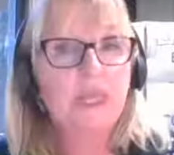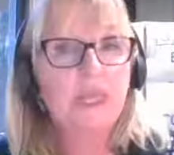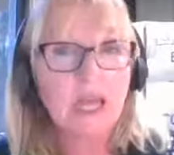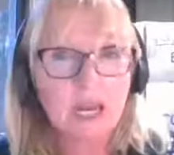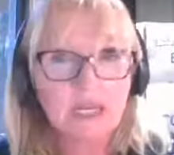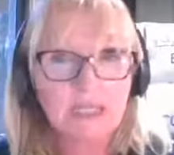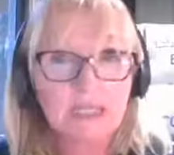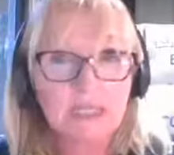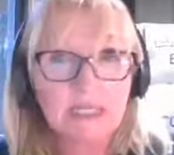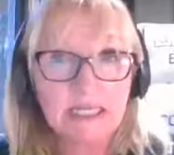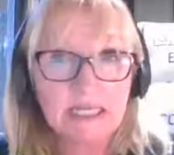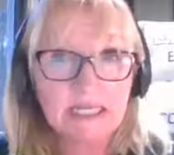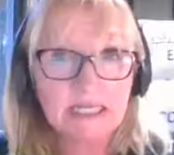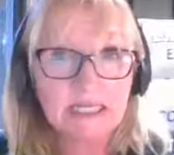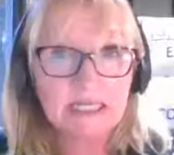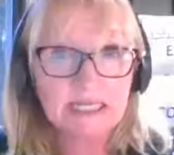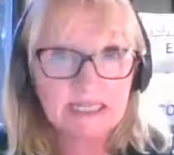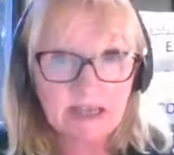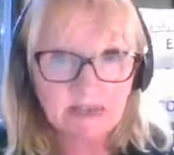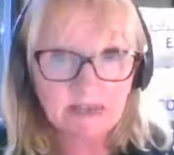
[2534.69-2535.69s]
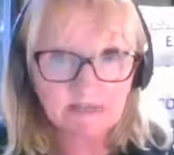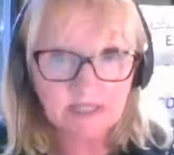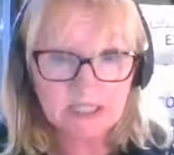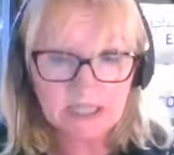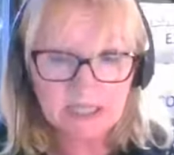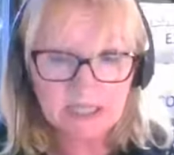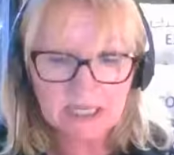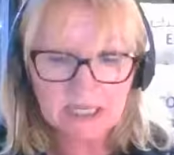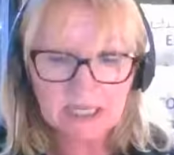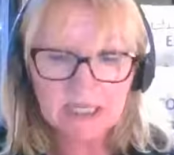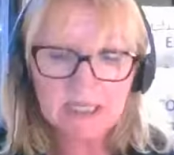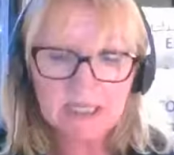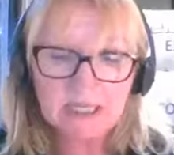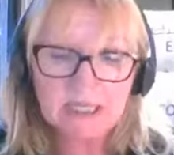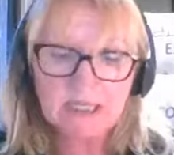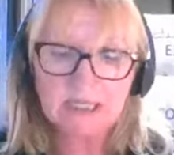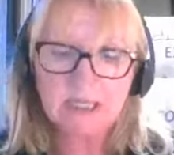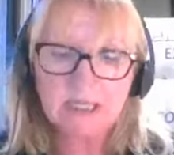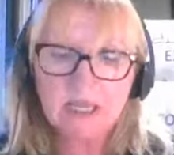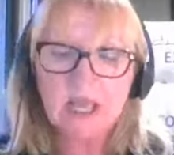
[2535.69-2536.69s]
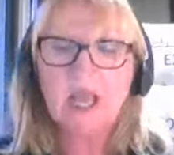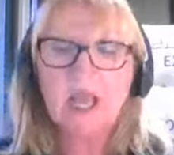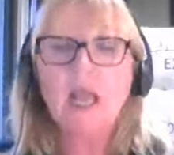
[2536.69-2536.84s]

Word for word: 1970s,